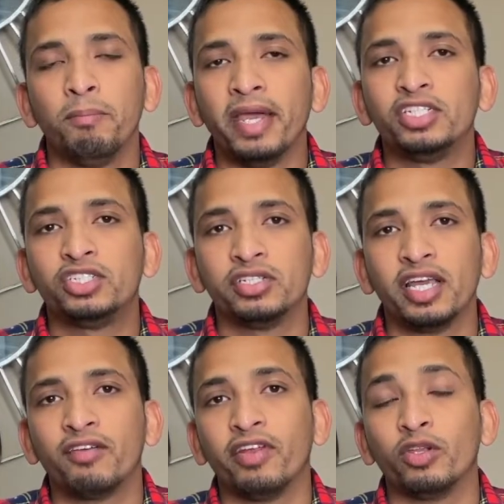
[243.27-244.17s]
mention
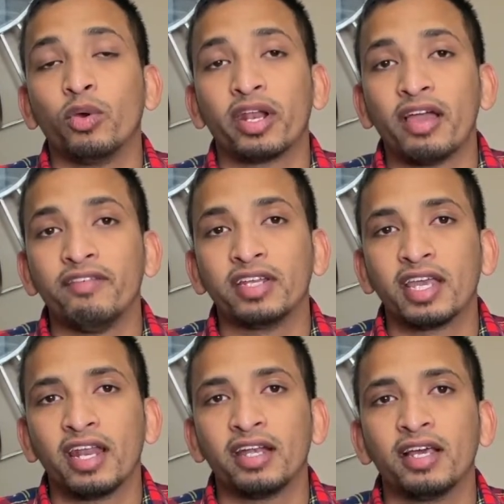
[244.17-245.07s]
that when you arrive in
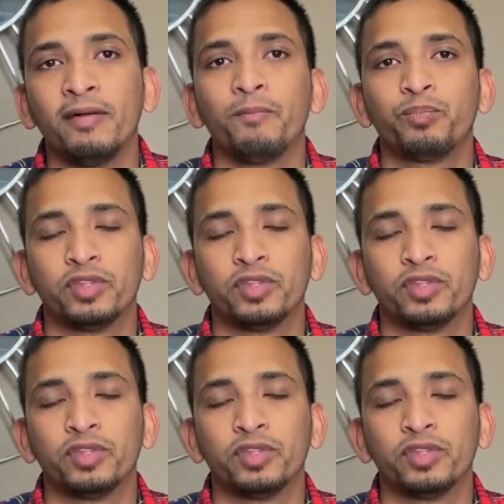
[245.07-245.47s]
Canada,